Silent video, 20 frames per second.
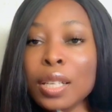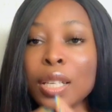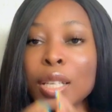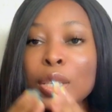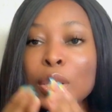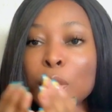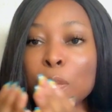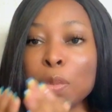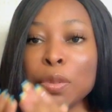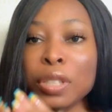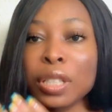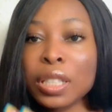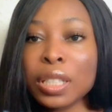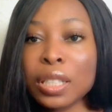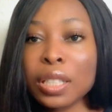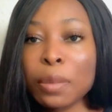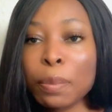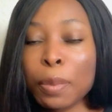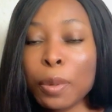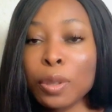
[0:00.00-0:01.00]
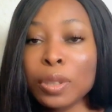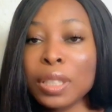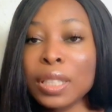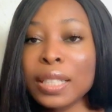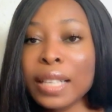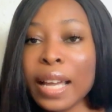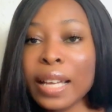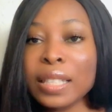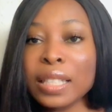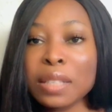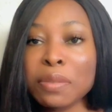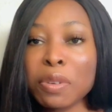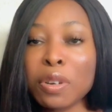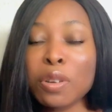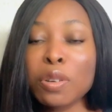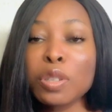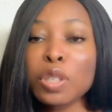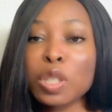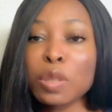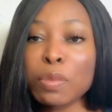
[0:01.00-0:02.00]
So put it in a pot. Next thing we're
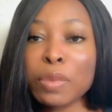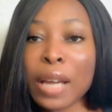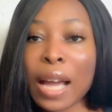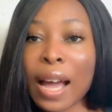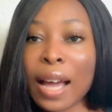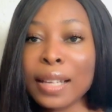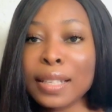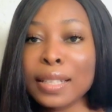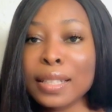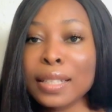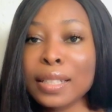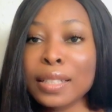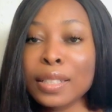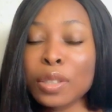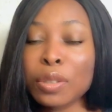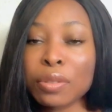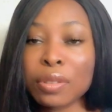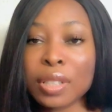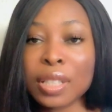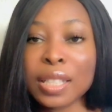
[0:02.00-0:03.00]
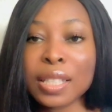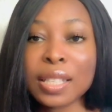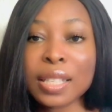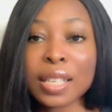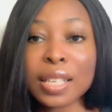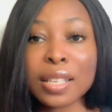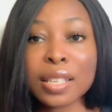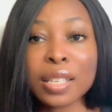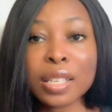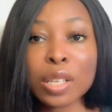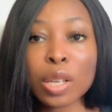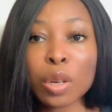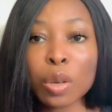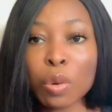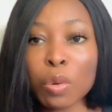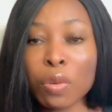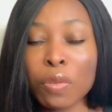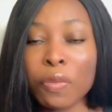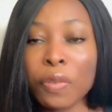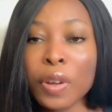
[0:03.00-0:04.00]
going to be adding into this is
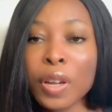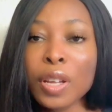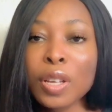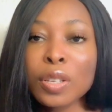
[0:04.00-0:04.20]
clove.